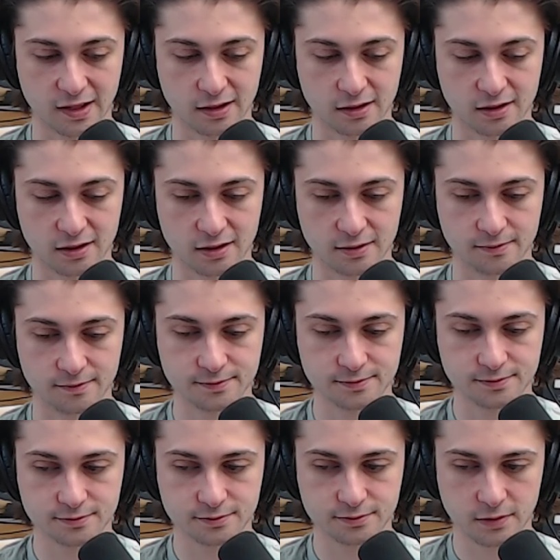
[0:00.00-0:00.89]
it's a,
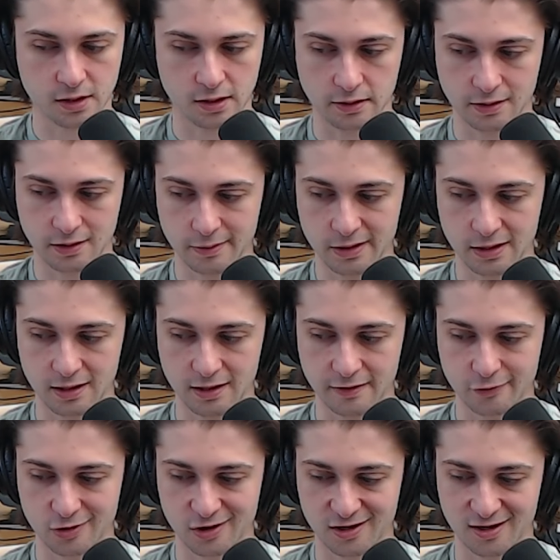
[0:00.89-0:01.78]
it's something that I
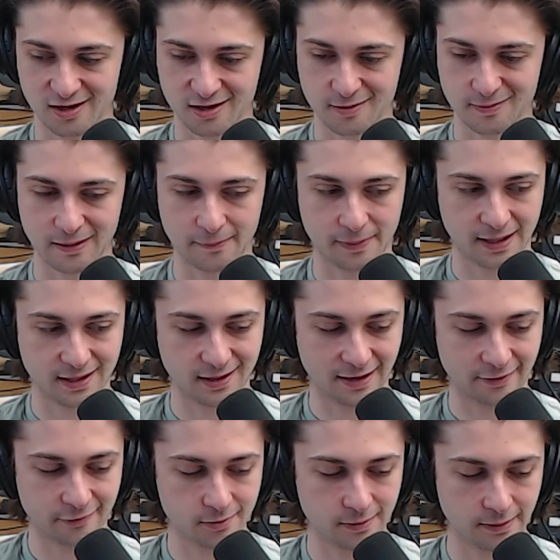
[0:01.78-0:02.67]
never really talked about. But
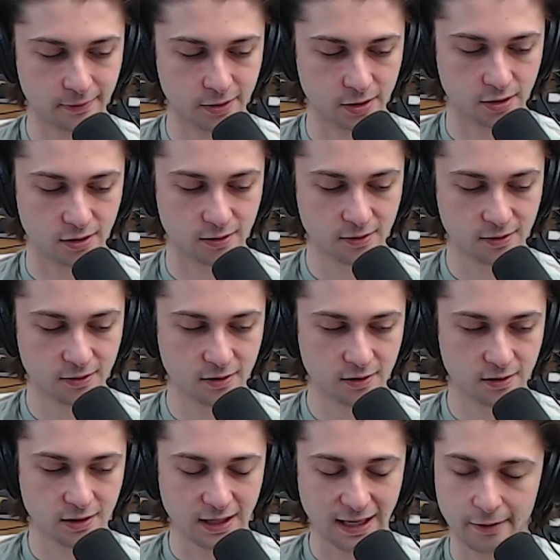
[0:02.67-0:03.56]
I remember
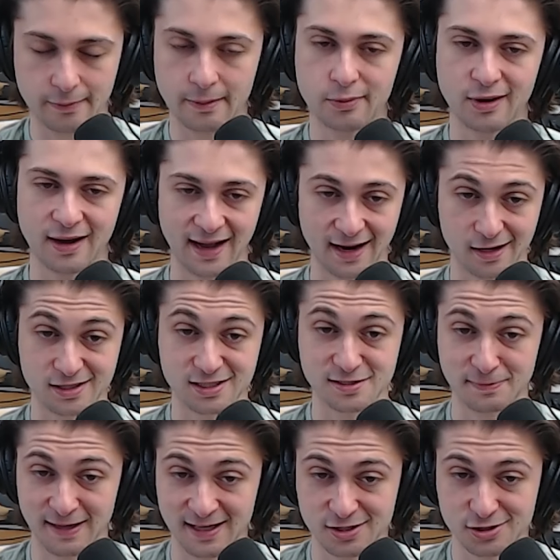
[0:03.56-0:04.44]
I had a
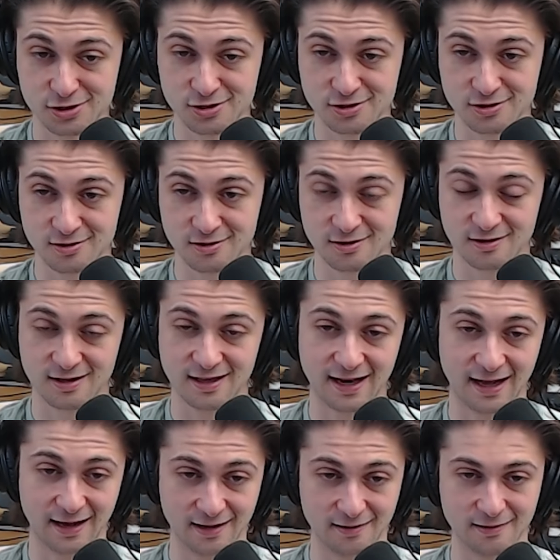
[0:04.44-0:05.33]
speech
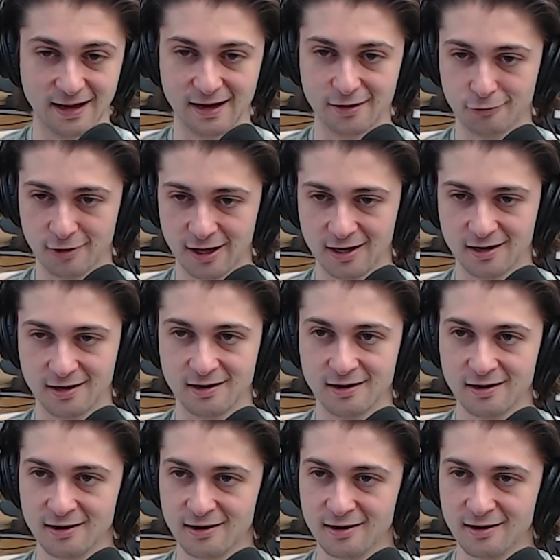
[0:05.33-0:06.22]
that I had written,
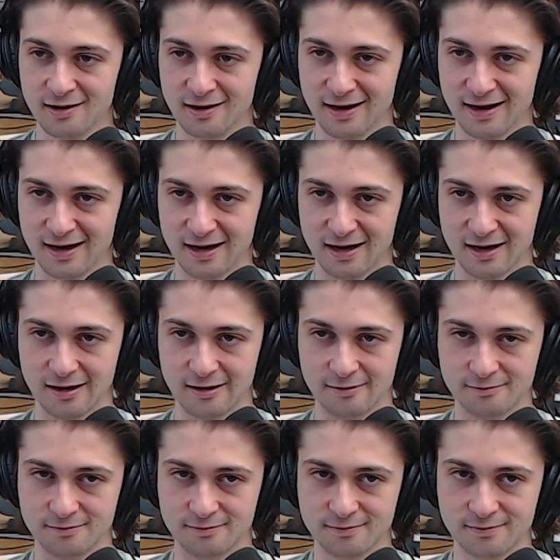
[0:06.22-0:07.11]

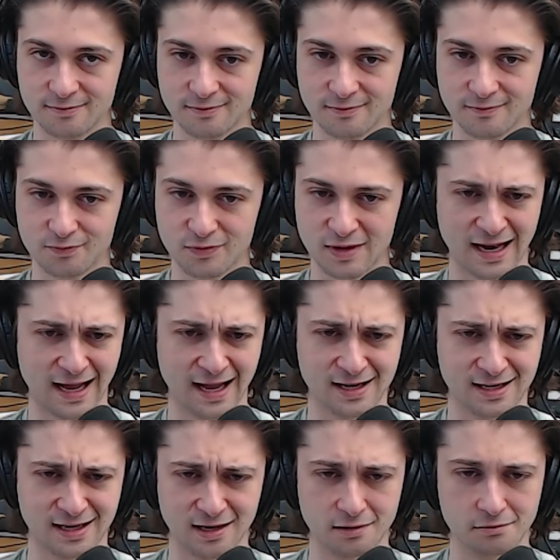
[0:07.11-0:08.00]
um, and I
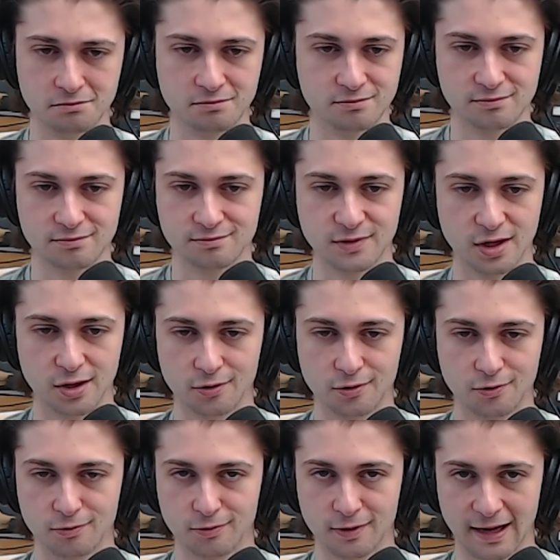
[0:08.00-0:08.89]
didn't know
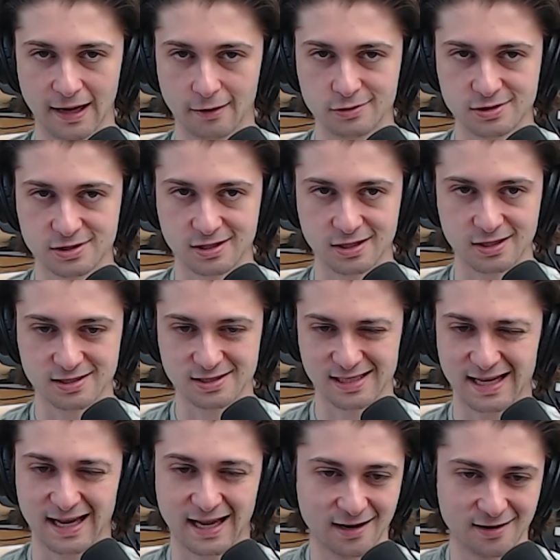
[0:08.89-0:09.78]
what I was gonna
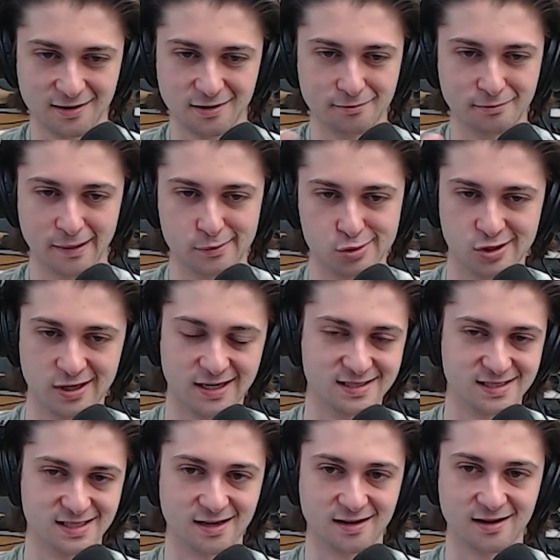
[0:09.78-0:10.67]
like. I didn't
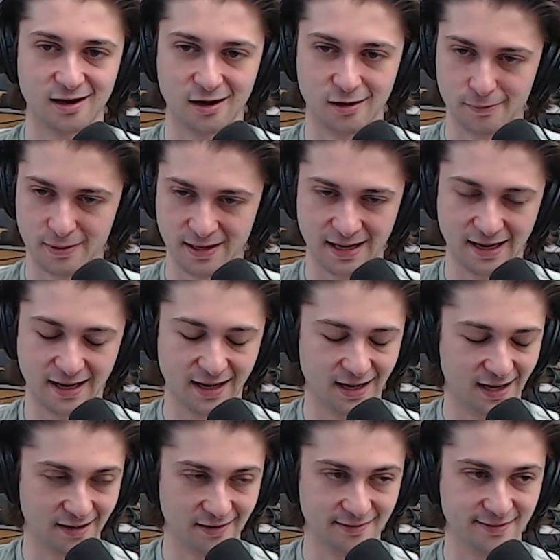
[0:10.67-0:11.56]
memorize it at all, but
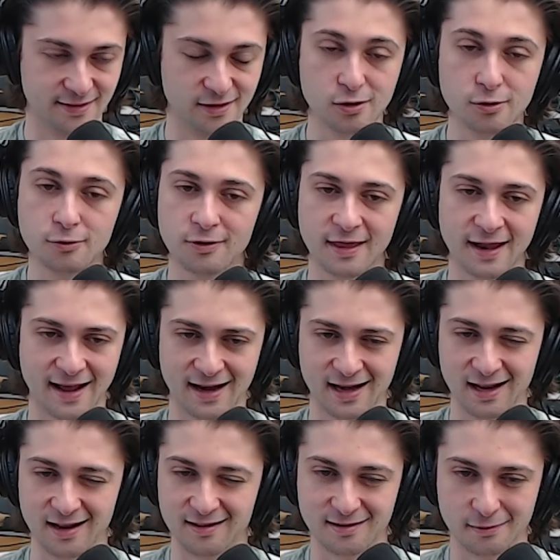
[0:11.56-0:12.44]
I knew that I
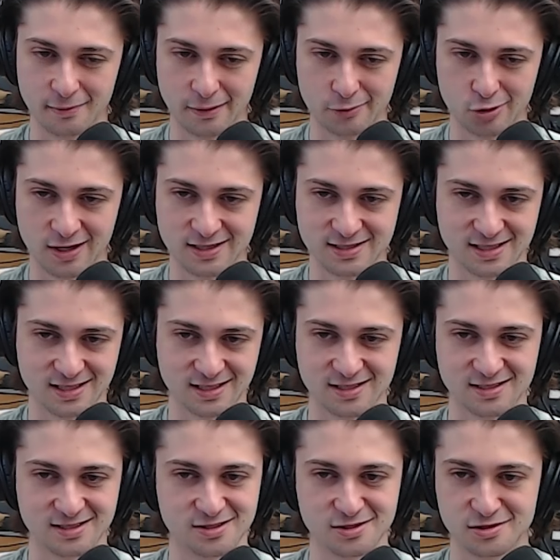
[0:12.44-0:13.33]
needed to memorize it
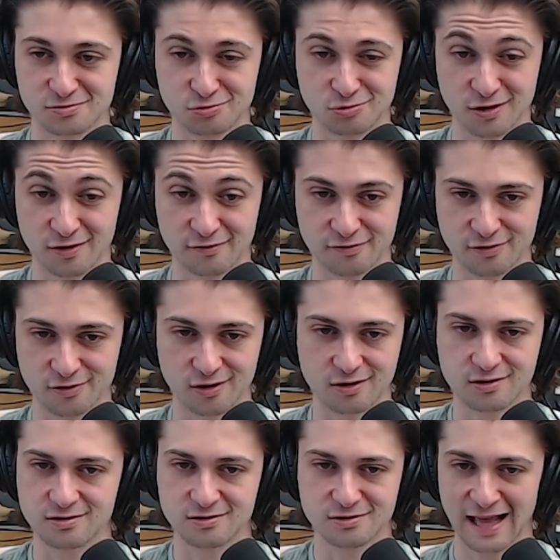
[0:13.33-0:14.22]
because it just would have
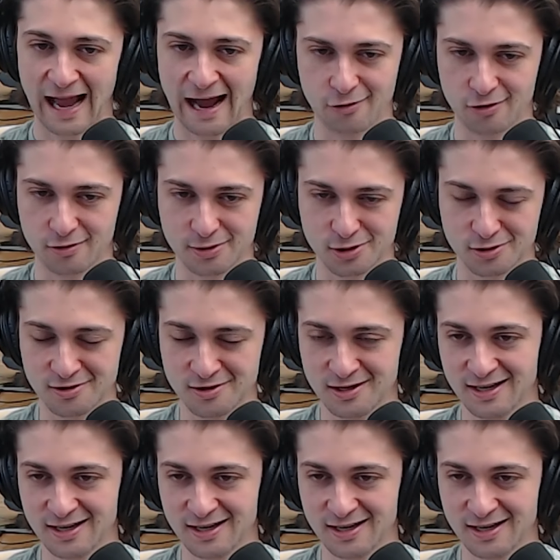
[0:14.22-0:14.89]
looked terrible,